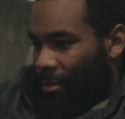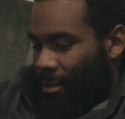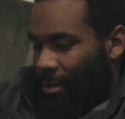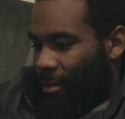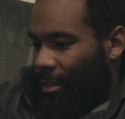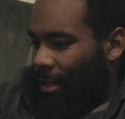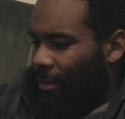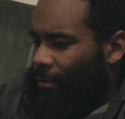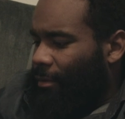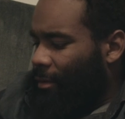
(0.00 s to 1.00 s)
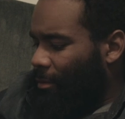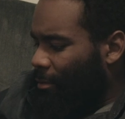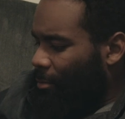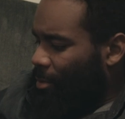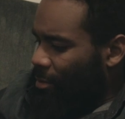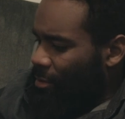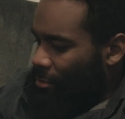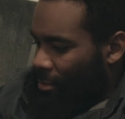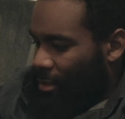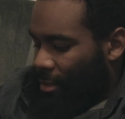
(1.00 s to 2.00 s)
See, you can't even get no
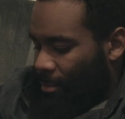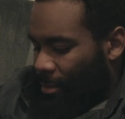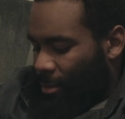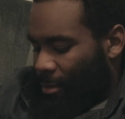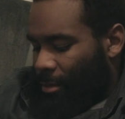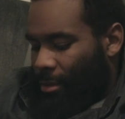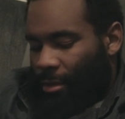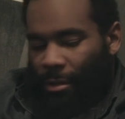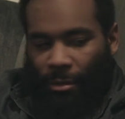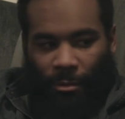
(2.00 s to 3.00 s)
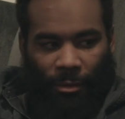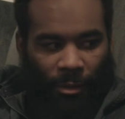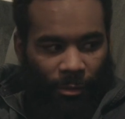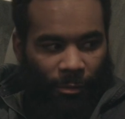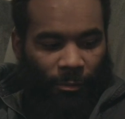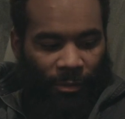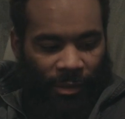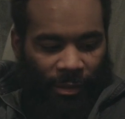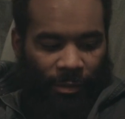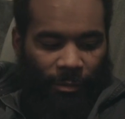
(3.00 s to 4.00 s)
personal time. Ain't no get no
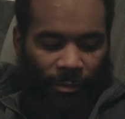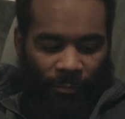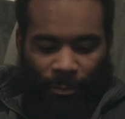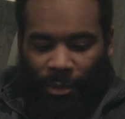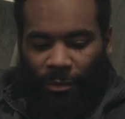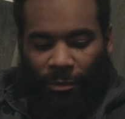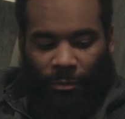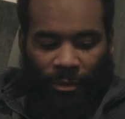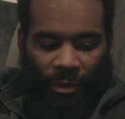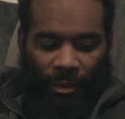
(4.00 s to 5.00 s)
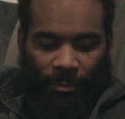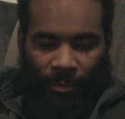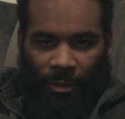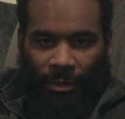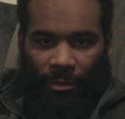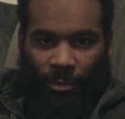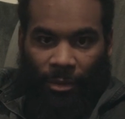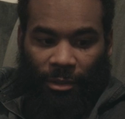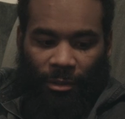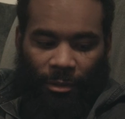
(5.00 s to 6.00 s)
dang personal time. Look at this,
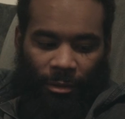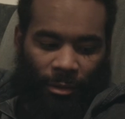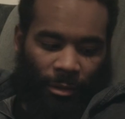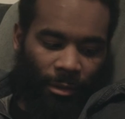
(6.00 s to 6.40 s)
watch this.